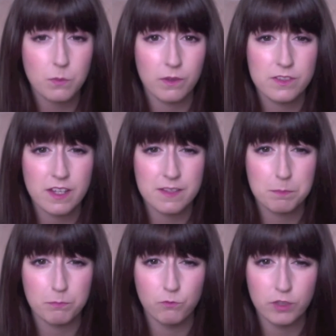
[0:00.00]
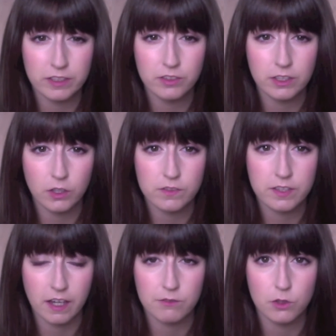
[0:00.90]
one is really good to
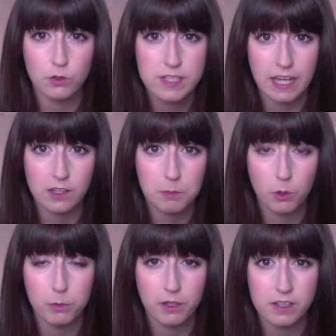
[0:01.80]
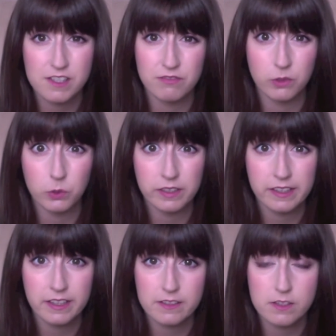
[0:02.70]
give your skin a proper
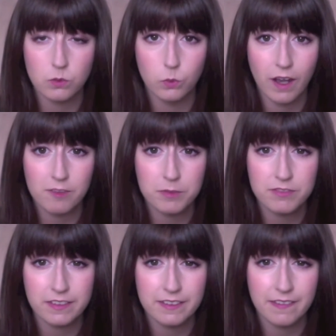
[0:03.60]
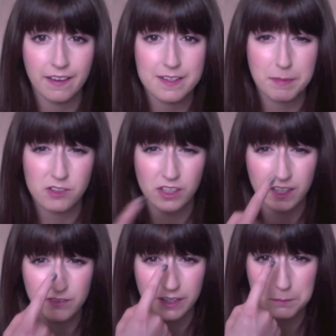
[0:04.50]
exfoliate. So I've been feeling that, especially
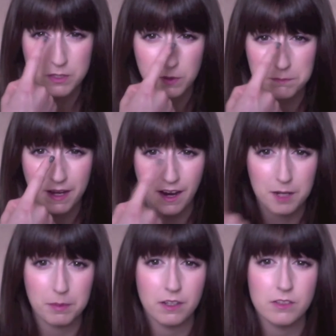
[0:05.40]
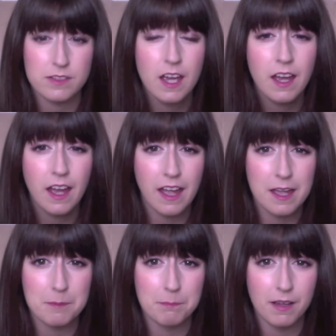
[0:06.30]
kind of like between my eyebrows.
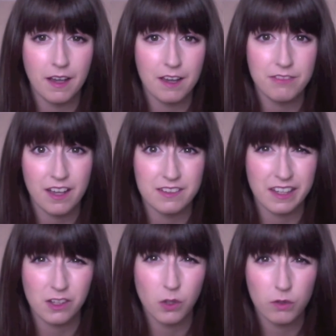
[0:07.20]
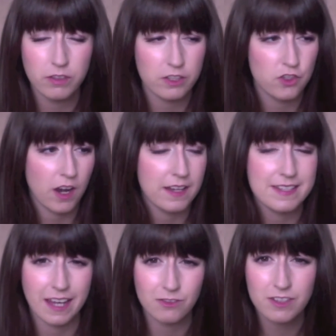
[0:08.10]
I've had like a lot of like dry
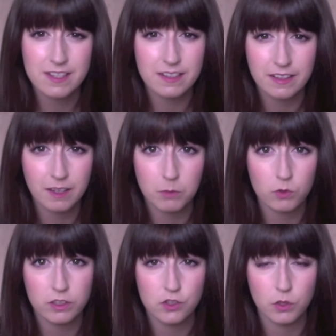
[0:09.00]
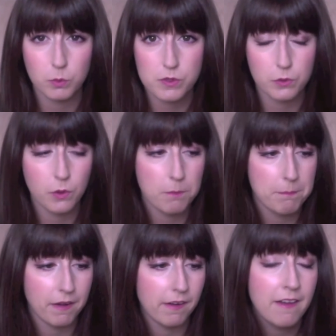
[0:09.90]
skin recently. I'm not really sure what's going on,
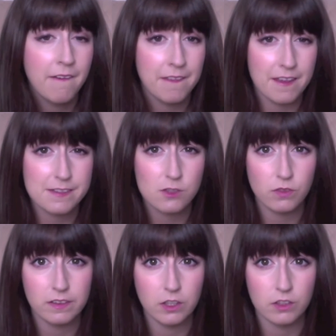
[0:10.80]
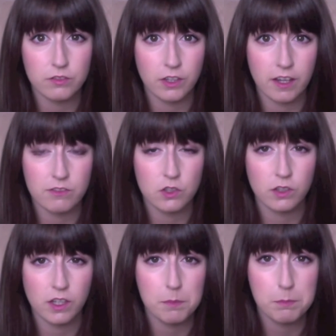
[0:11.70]
but this is really good for giving you
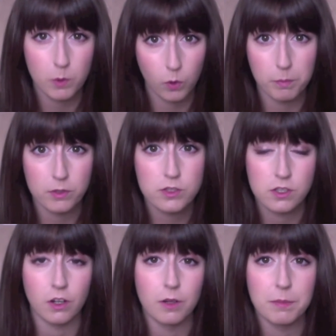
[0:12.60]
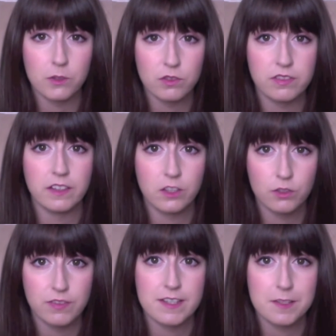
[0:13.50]
like a proper scrub and you feel like your
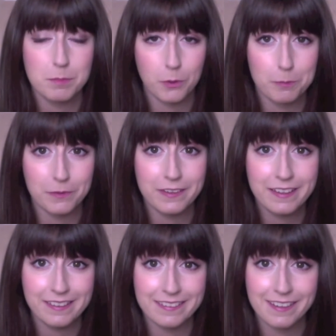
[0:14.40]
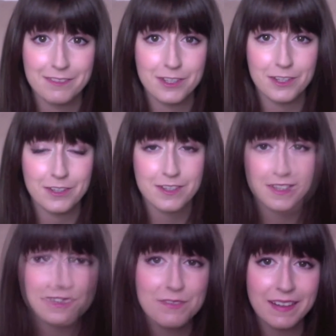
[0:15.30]
face is properly clean after you use
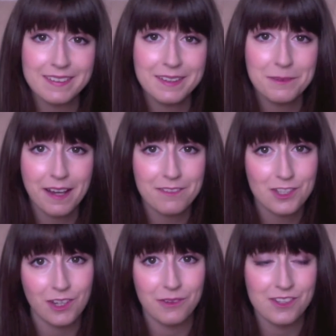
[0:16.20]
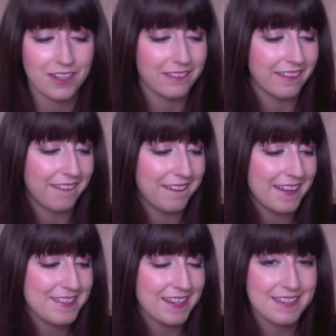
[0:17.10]
it. And finally we have a shower gel, and
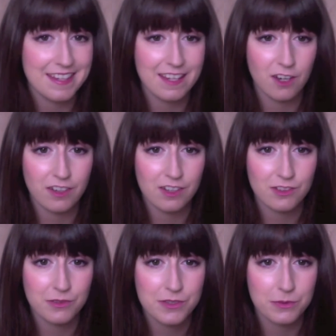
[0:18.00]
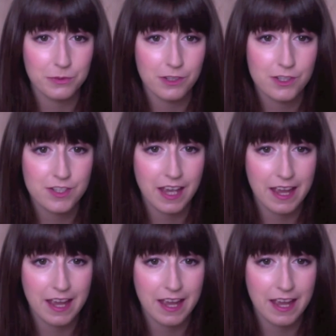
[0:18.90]
this is the Original Source